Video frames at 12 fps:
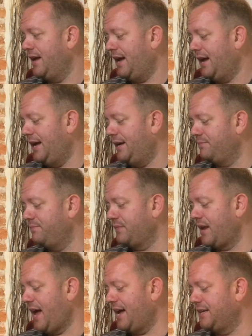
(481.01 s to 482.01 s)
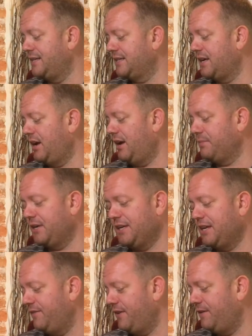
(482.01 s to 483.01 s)
And I'm going to
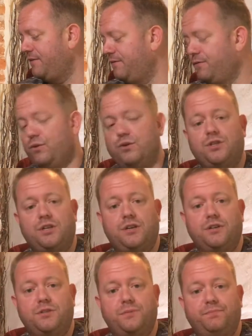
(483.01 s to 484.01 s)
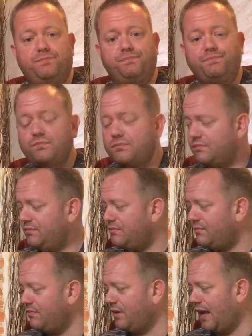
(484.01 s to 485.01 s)
give it 4 stars.
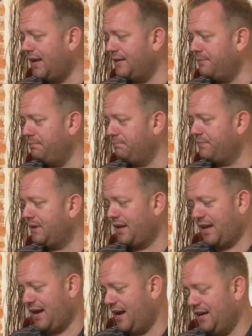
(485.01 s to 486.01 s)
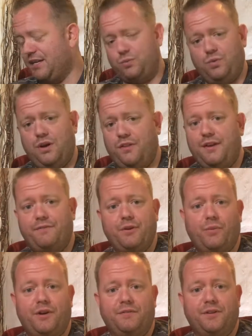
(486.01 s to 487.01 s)
It is worth every
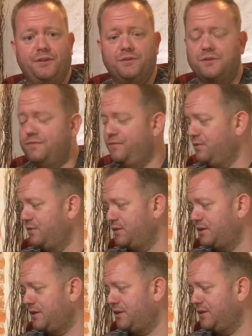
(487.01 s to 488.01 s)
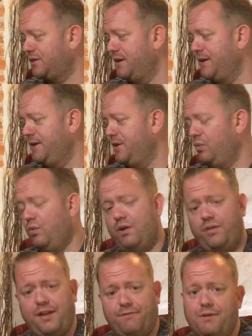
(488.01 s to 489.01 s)
one of those 4 stars,
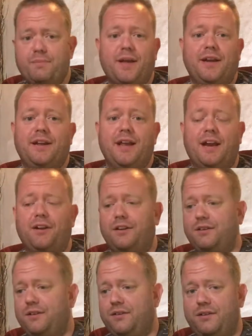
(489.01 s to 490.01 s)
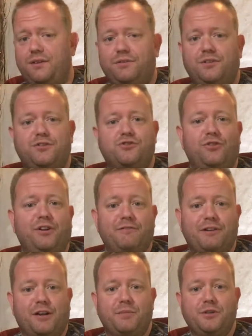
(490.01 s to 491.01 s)
worth every penny, and I strongly
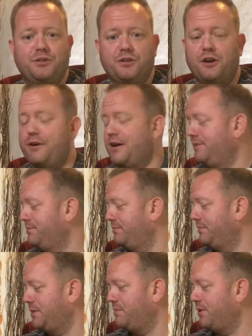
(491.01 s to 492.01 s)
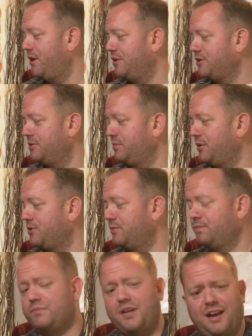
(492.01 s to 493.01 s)
recommend you go out and purchase a
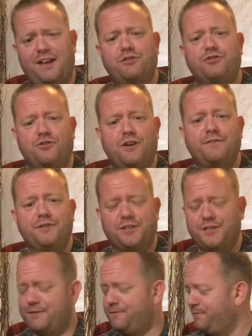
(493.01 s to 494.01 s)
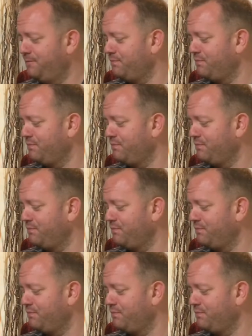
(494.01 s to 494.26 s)
bottle and have a try for yourself.